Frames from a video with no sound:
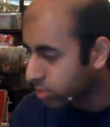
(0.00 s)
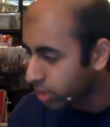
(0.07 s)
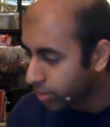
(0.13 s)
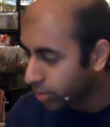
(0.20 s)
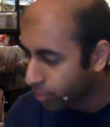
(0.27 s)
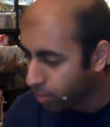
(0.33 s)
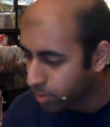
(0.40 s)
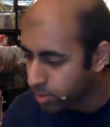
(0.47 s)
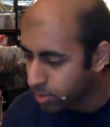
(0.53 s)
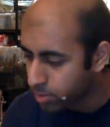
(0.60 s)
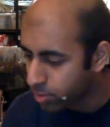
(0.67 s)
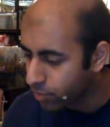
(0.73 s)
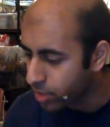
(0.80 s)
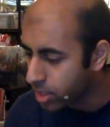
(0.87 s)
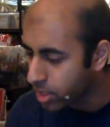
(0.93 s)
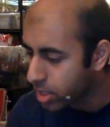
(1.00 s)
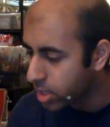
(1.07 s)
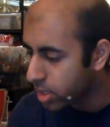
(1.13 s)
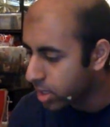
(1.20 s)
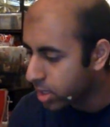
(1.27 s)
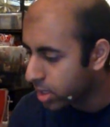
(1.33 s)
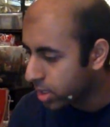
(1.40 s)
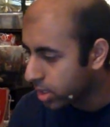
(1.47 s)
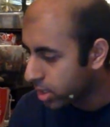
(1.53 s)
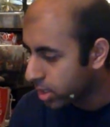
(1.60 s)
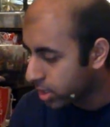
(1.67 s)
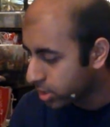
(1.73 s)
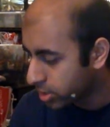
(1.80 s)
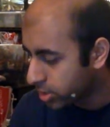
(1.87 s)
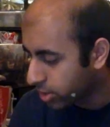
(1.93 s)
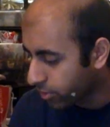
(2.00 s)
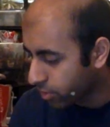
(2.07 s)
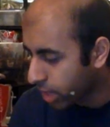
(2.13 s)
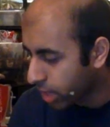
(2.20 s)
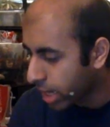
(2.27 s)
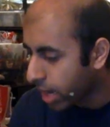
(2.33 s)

Transformers movie, Silver Knight